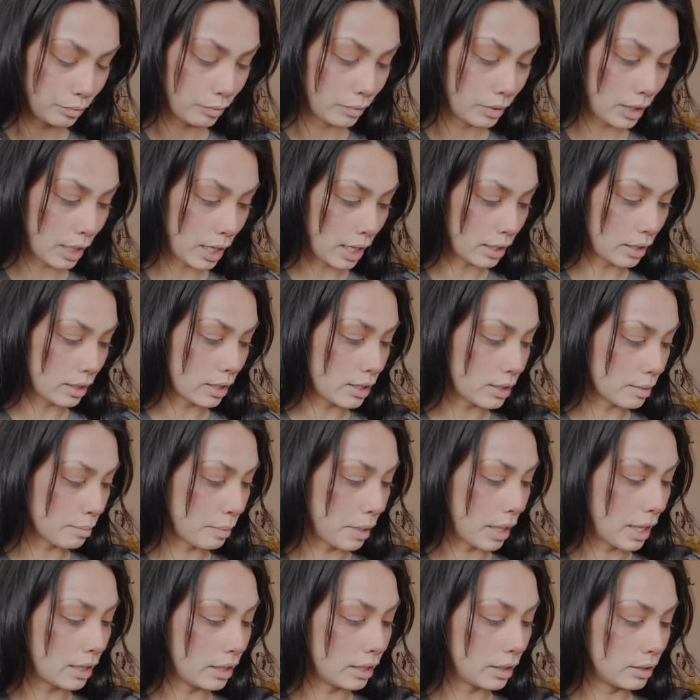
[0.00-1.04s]
not this
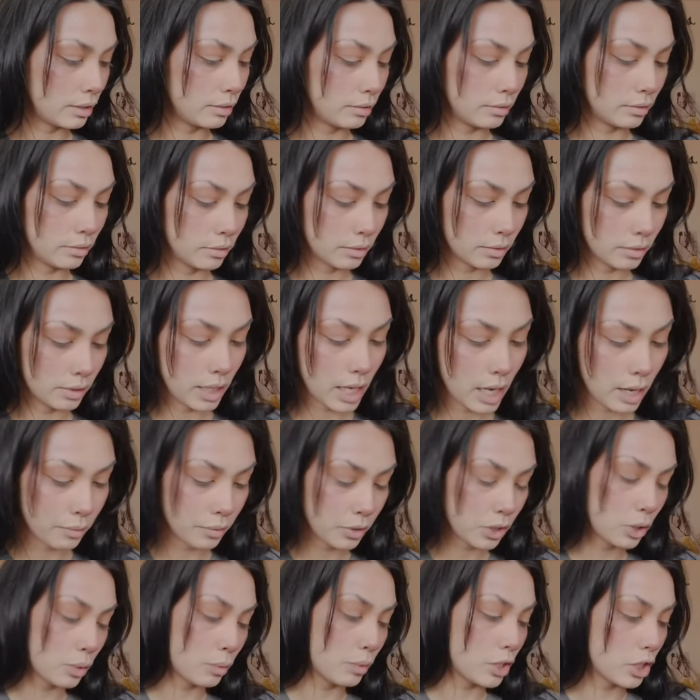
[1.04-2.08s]
palette. Now
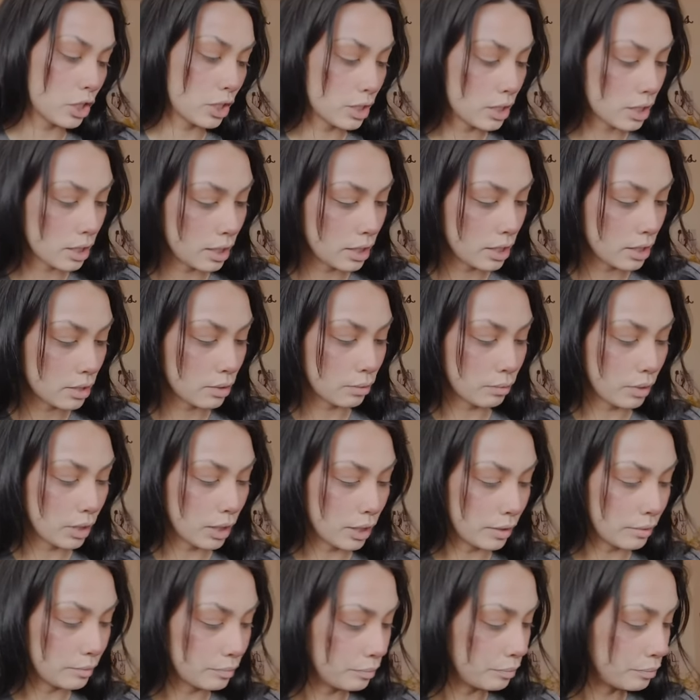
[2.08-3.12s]
we're switching to this
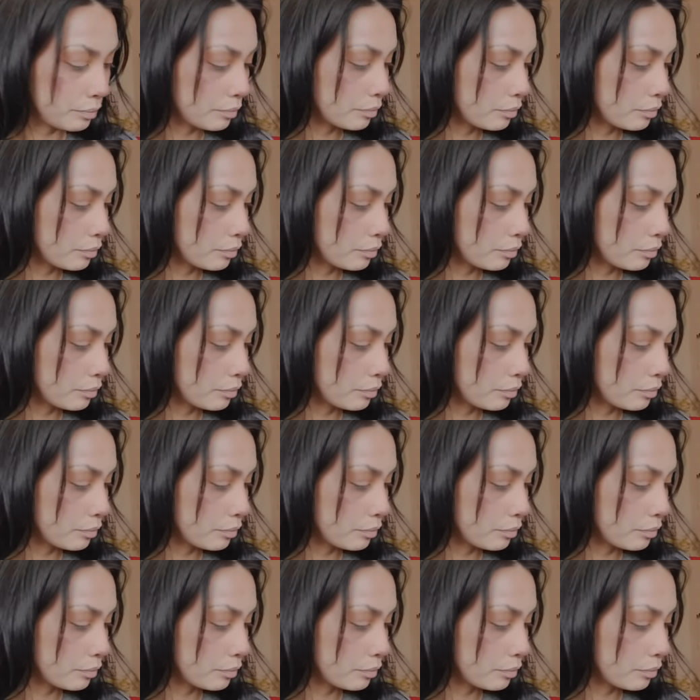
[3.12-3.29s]
one.